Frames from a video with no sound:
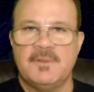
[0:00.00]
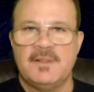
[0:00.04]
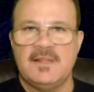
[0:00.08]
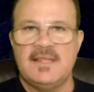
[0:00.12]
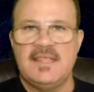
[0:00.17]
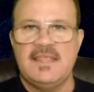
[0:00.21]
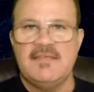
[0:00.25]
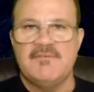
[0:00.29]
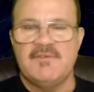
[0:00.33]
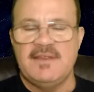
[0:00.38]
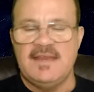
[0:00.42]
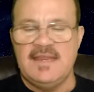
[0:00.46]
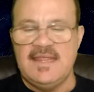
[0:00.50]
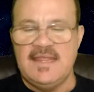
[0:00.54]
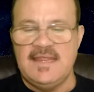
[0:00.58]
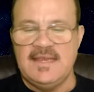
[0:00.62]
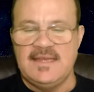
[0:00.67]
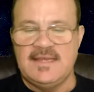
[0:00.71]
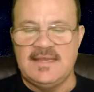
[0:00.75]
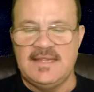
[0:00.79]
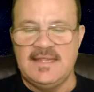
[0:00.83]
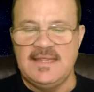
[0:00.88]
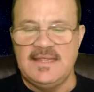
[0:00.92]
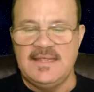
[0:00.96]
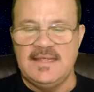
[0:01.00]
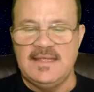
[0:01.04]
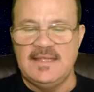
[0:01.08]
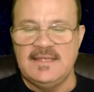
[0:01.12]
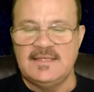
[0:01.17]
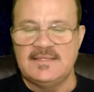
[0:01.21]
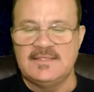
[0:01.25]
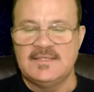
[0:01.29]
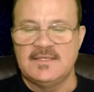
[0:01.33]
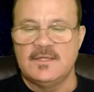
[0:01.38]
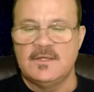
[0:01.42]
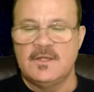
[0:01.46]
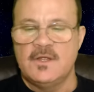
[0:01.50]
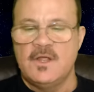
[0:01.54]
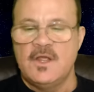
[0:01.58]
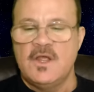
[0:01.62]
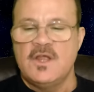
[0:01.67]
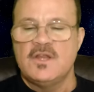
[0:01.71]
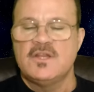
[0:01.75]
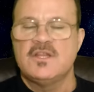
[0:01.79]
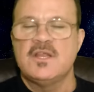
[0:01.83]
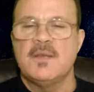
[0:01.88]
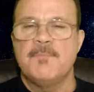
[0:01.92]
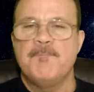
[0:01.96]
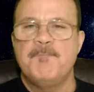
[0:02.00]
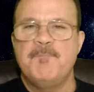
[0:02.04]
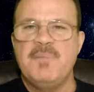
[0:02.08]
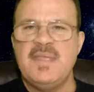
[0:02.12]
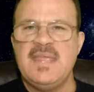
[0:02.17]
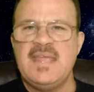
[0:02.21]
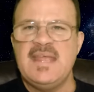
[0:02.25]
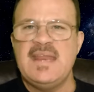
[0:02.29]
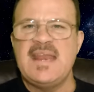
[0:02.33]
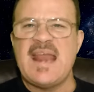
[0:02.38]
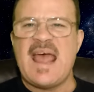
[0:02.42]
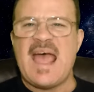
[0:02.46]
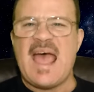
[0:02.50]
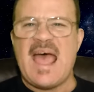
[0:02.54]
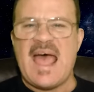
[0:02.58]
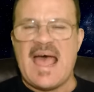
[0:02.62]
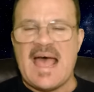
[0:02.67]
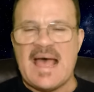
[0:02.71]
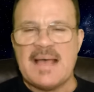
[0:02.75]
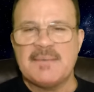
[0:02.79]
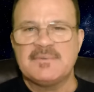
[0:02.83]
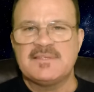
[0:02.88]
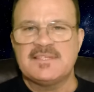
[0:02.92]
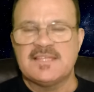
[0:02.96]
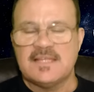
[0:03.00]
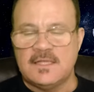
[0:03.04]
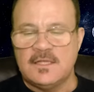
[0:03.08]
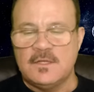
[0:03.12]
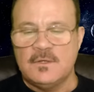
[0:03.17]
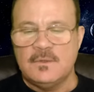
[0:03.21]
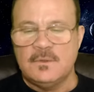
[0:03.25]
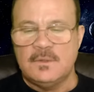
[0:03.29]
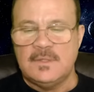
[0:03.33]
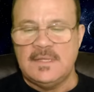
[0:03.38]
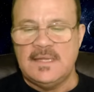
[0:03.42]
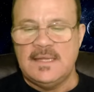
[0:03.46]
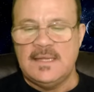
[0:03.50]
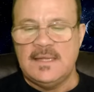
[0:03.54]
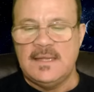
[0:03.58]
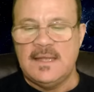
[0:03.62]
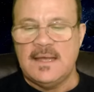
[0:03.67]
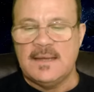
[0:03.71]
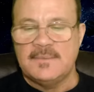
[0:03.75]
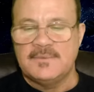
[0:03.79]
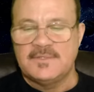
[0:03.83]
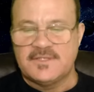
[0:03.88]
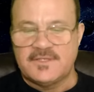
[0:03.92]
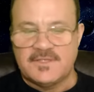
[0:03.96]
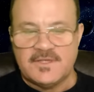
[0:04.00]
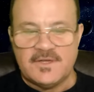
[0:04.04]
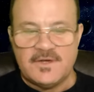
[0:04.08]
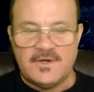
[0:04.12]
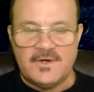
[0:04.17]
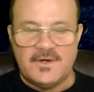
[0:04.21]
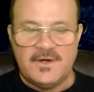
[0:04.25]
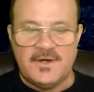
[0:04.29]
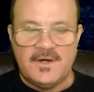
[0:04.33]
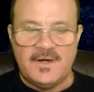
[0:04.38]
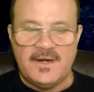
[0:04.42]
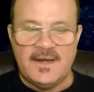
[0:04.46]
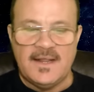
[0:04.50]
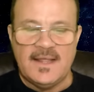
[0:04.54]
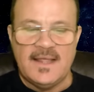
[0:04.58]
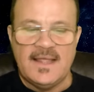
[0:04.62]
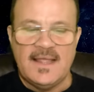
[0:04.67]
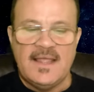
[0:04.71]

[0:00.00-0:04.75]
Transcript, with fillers: believe in ETs to being absolutely absurd